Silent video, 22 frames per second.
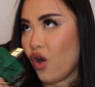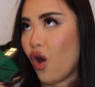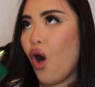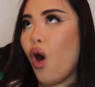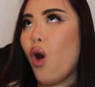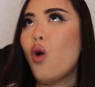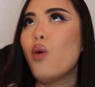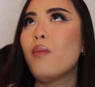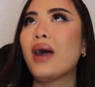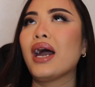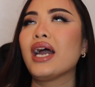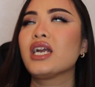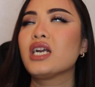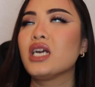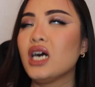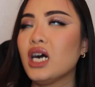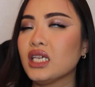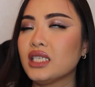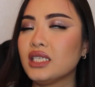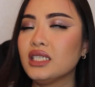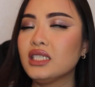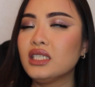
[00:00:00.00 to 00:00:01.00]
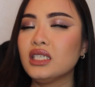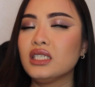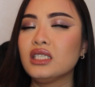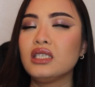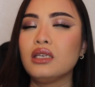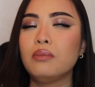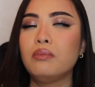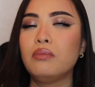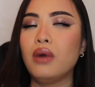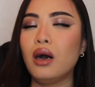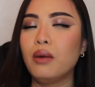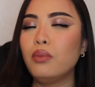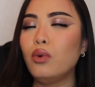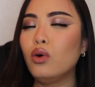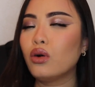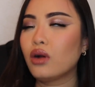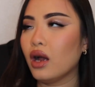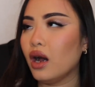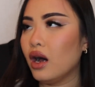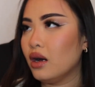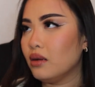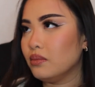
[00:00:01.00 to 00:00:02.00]
oh my God, this is the
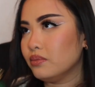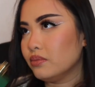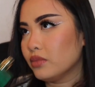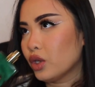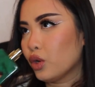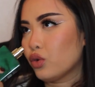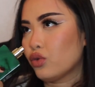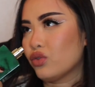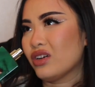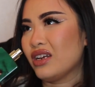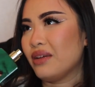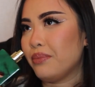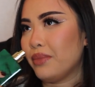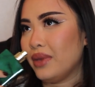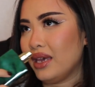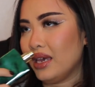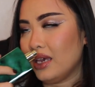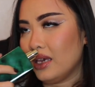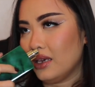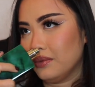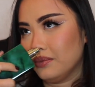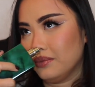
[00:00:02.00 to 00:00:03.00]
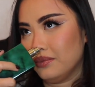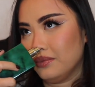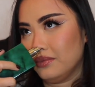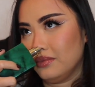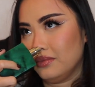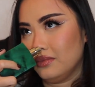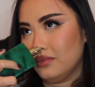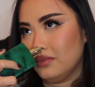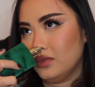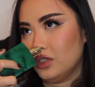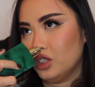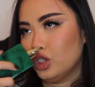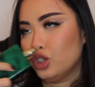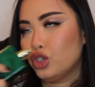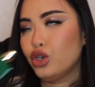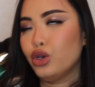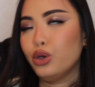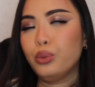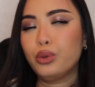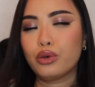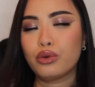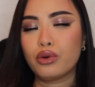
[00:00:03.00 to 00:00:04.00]
bubblegum creamy
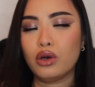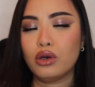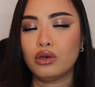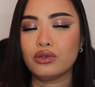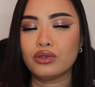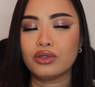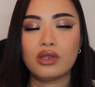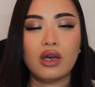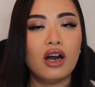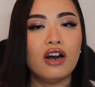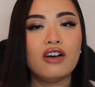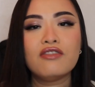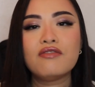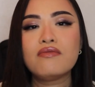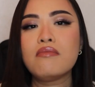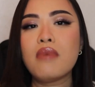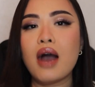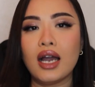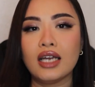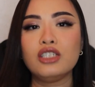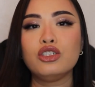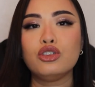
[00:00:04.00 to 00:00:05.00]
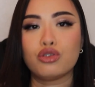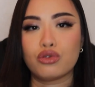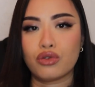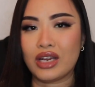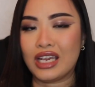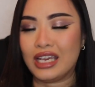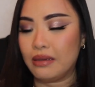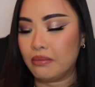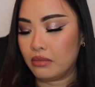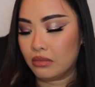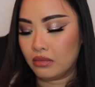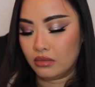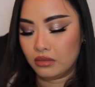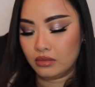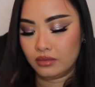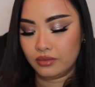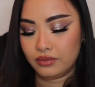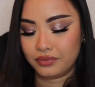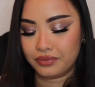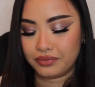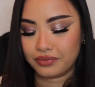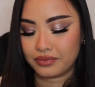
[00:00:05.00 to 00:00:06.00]
tuberose of my dream.
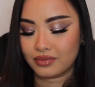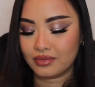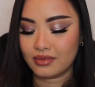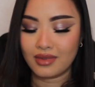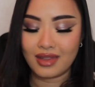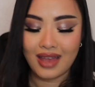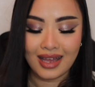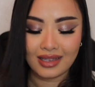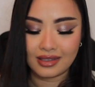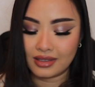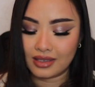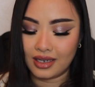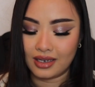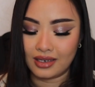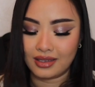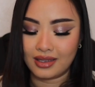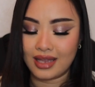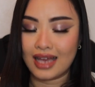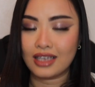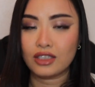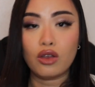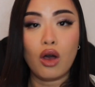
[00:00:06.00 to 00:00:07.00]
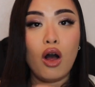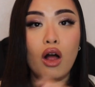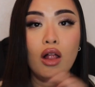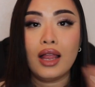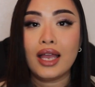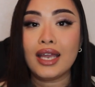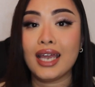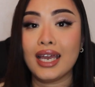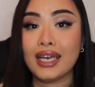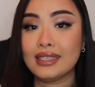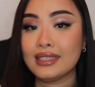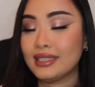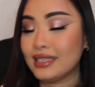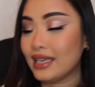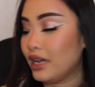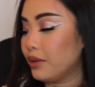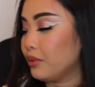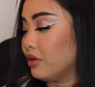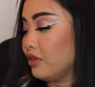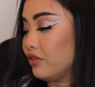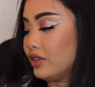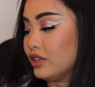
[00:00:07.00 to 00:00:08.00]
That's it, that's all I can
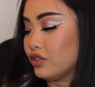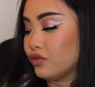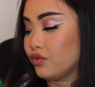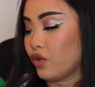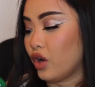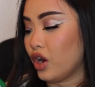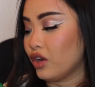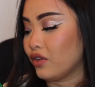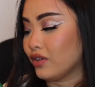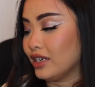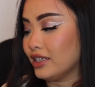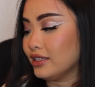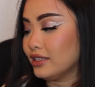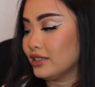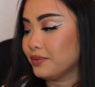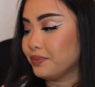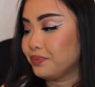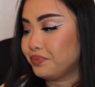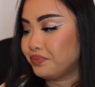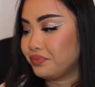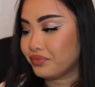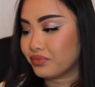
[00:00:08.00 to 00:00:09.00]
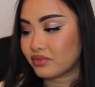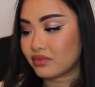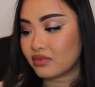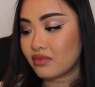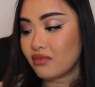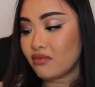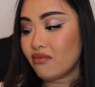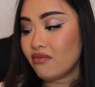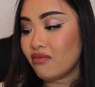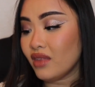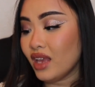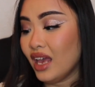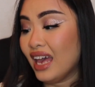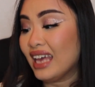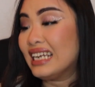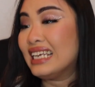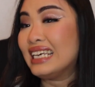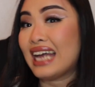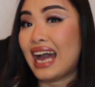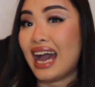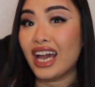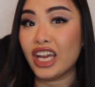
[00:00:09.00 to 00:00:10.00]
say about this fragrance.
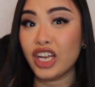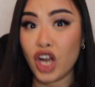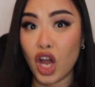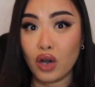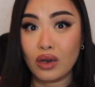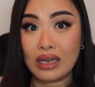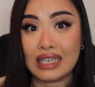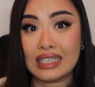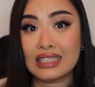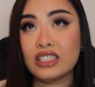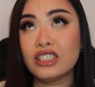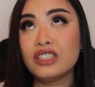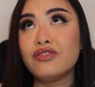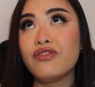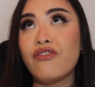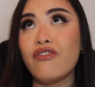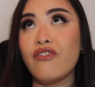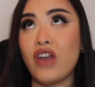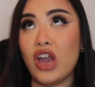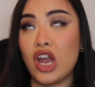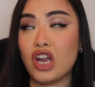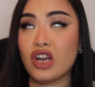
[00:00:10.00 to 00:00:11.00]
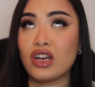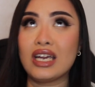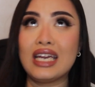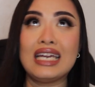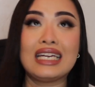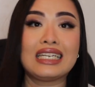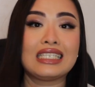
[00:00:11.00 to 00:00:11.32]
And I know it's very